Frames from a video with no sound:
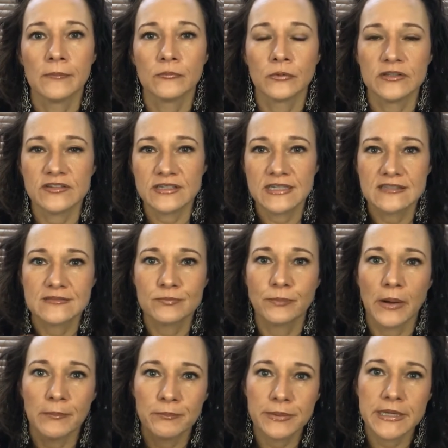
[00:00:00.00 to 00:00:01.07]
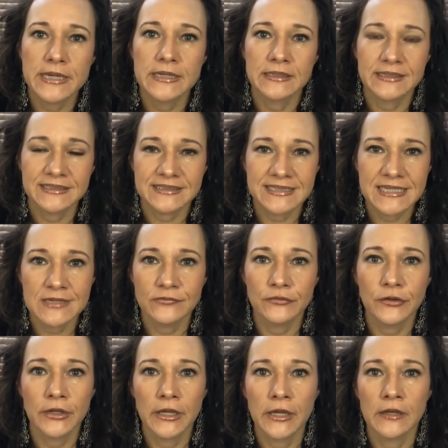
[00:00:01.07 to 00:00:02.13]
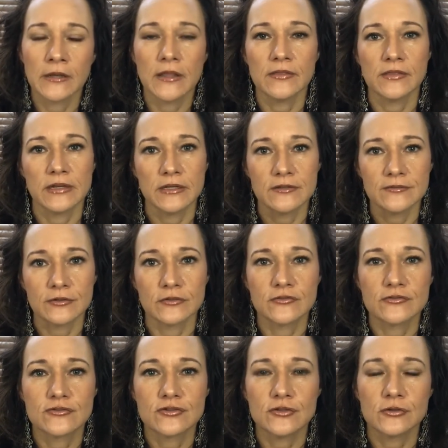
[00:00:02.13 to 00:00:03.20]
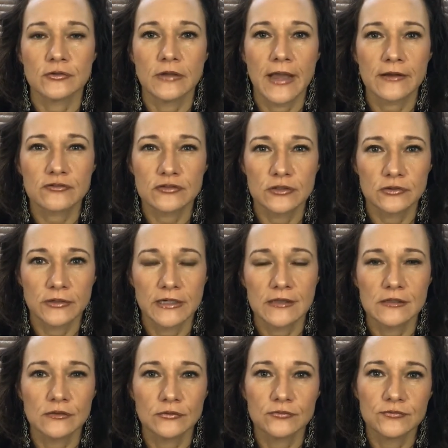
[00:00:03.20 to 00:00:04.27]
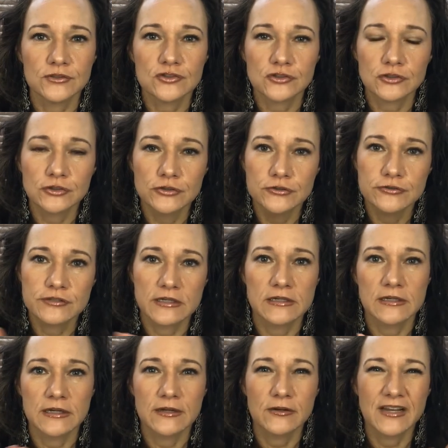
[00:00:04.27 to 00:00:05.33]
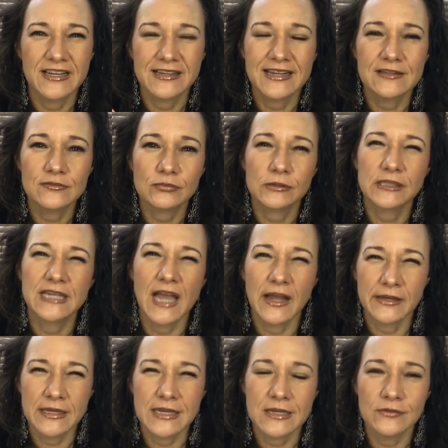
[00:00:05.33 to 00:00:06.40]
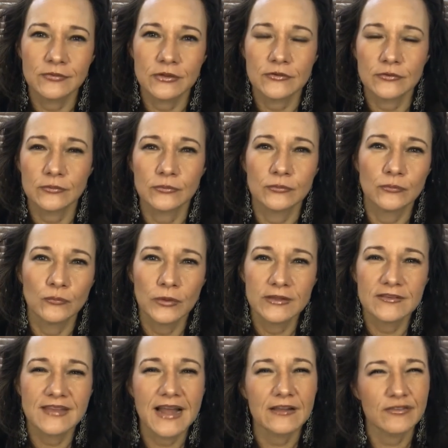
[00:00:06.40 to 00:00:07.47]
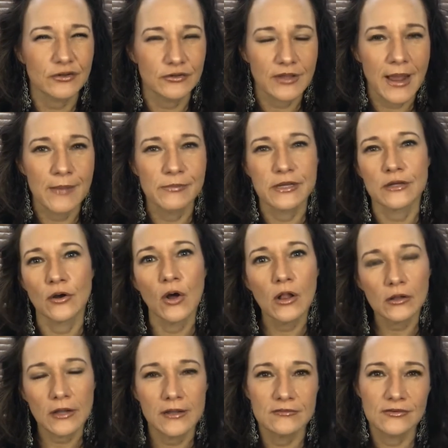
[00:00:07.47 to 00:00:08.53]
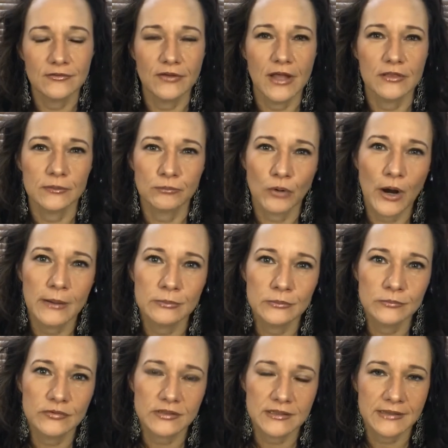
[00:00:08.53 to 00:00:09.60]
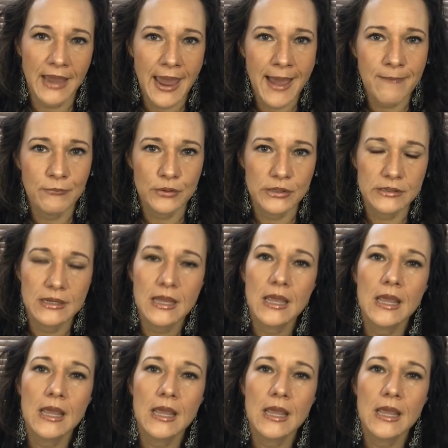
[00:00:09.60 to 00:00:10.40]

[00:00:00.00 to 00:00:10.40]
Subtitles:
Once it gets bumpy and uneven, then it starts to actually create little fissures, and it gets really uneven. So once that starts happening, all kinds of other problems can happen.